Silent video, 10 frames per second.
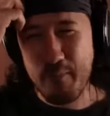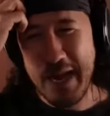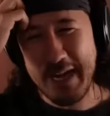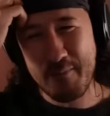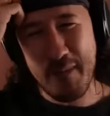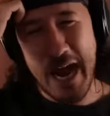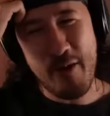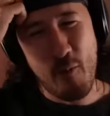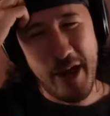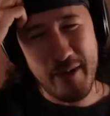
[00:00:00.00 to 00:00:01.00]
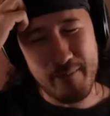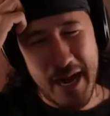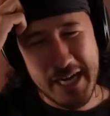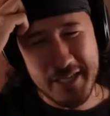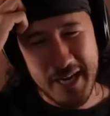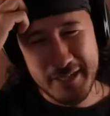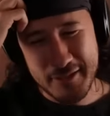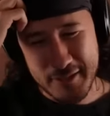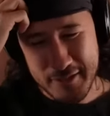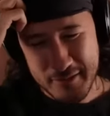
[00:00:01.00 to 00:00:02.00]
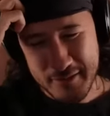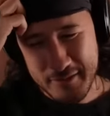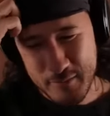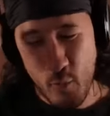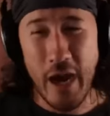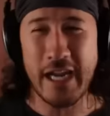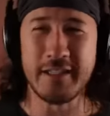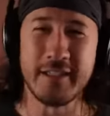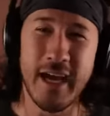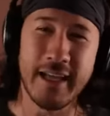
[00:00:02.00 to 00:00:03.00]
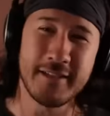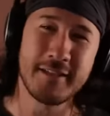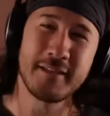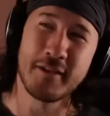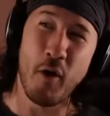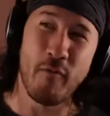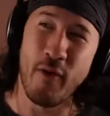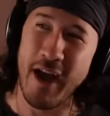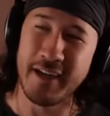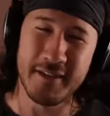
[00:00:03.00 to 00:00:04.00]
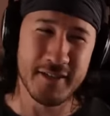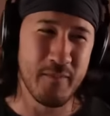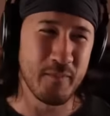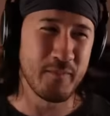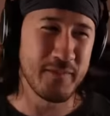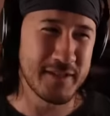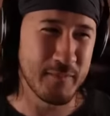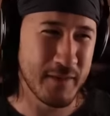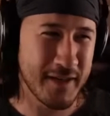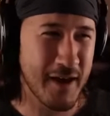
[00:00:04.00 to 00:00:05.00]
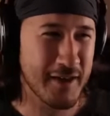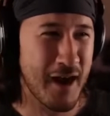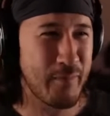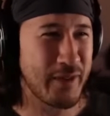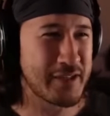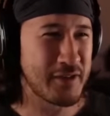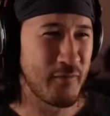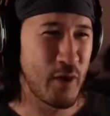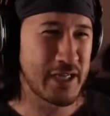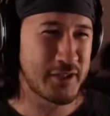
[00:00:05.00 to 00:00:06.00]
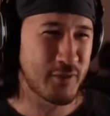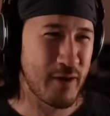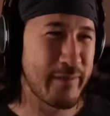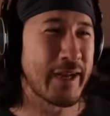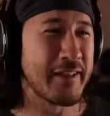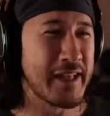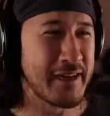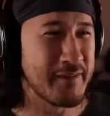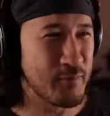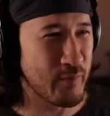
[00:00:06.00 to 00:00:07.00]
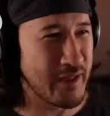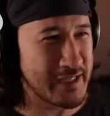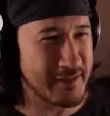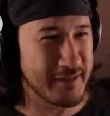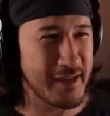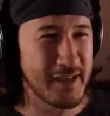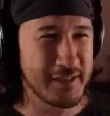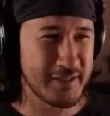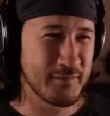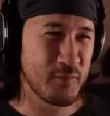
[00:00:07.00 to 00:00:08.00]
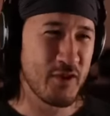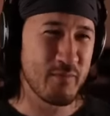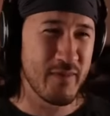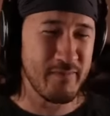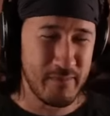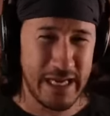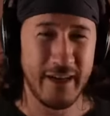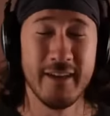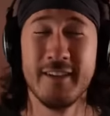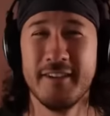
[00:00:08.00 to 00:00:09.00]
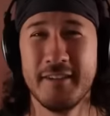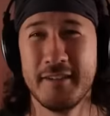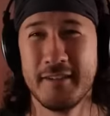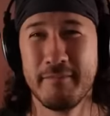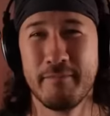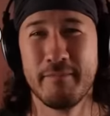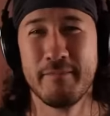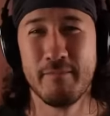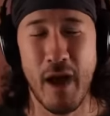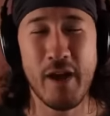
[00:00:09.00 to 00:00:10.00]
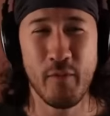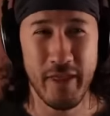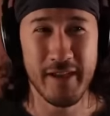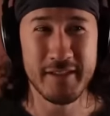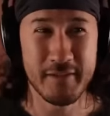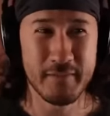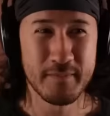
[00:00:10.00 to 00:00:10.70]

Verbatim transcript: Make my way my deaths Wade's deaths. Go find some some a compilation of Wade screaming, and then replace his with my, me. Mine with his.